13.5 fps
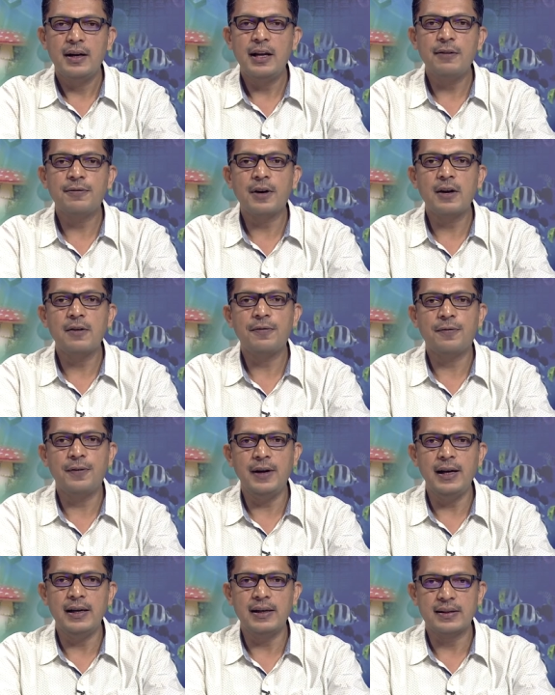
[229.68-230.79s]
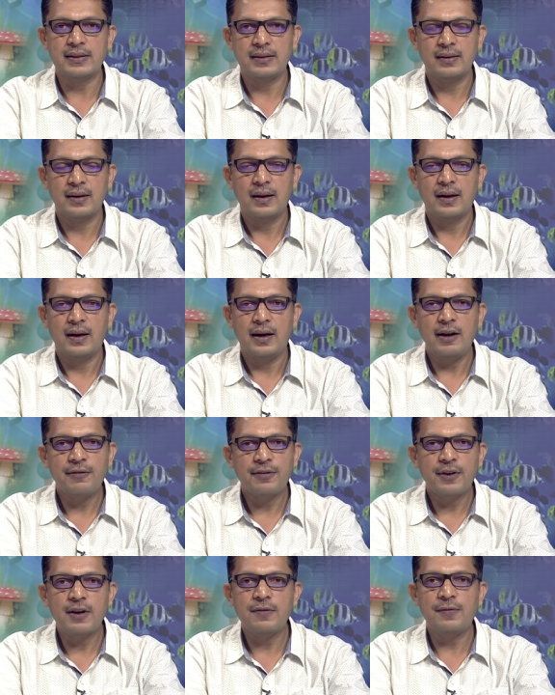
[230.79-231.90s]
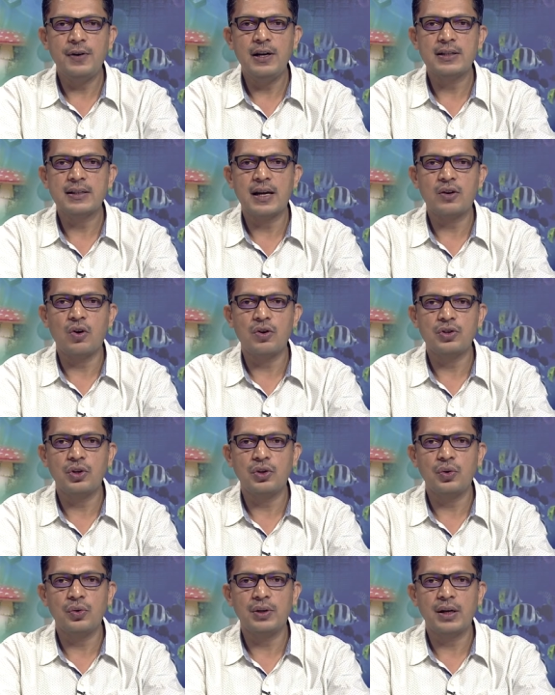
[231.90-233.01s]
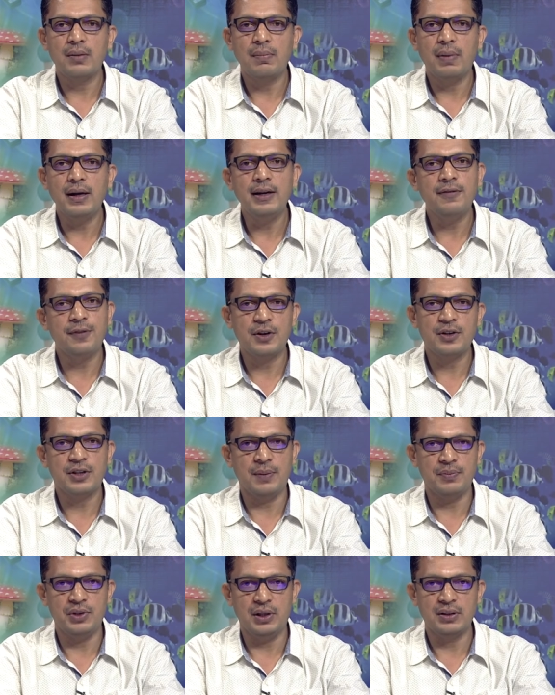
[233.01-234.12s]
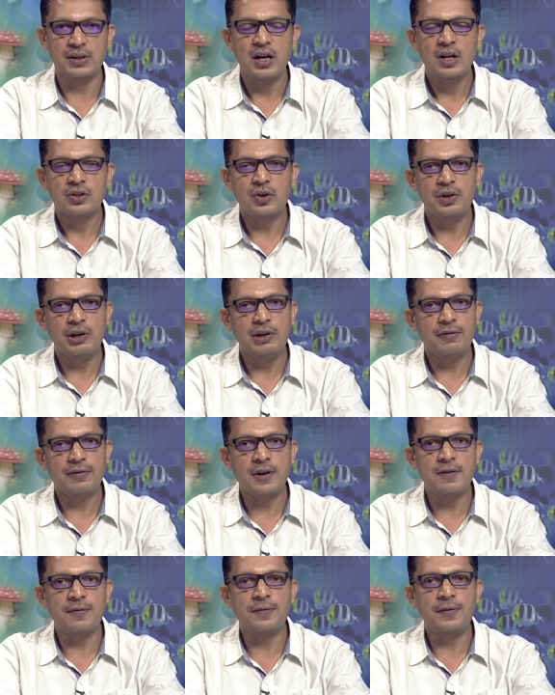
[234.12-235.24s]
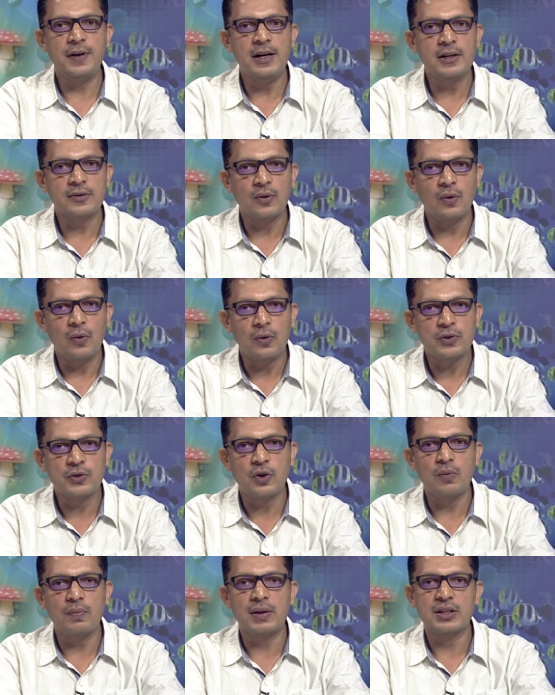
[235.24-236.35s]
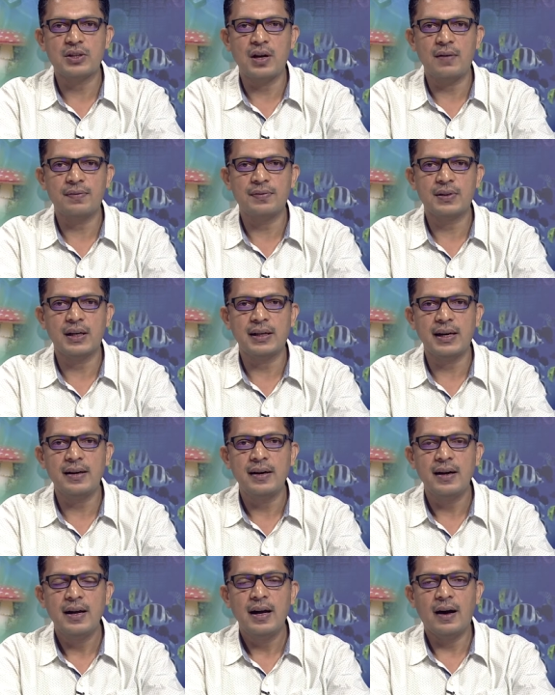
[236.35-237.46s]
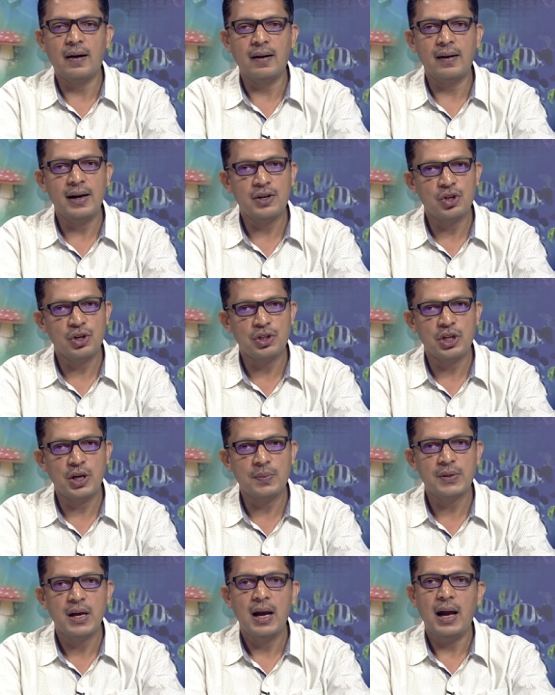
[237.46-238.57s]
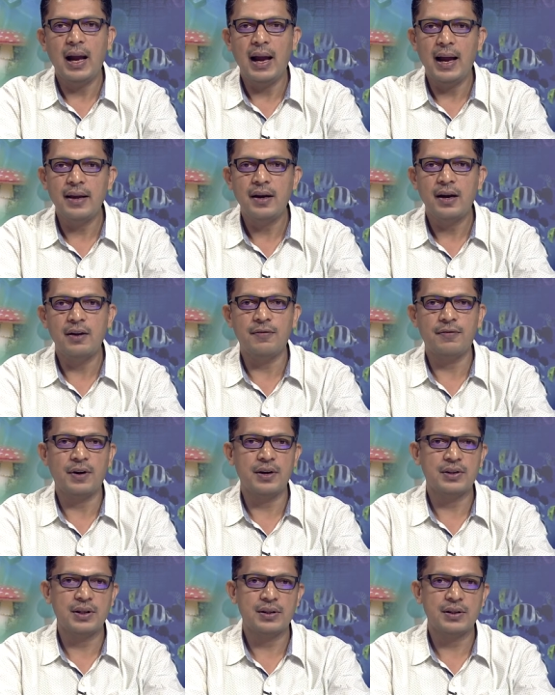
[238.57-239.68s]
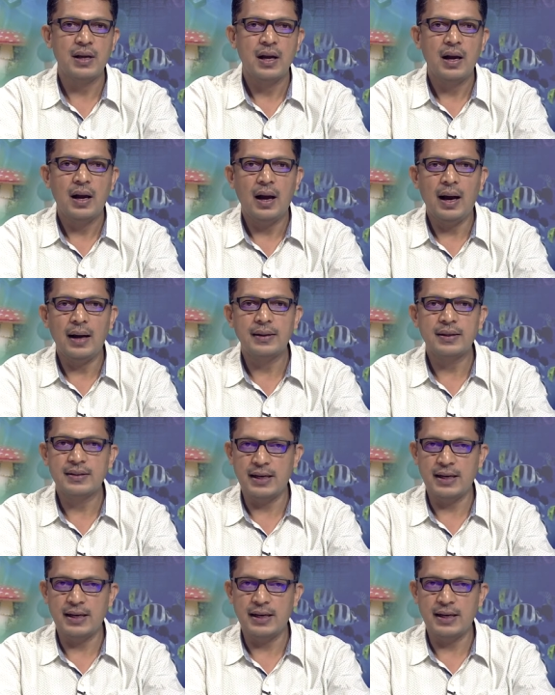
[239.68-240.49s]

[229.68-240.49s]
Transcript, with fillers: different fields different fields are constituted by different subjects. So, different fields also must have certain uh, relationships and differences at the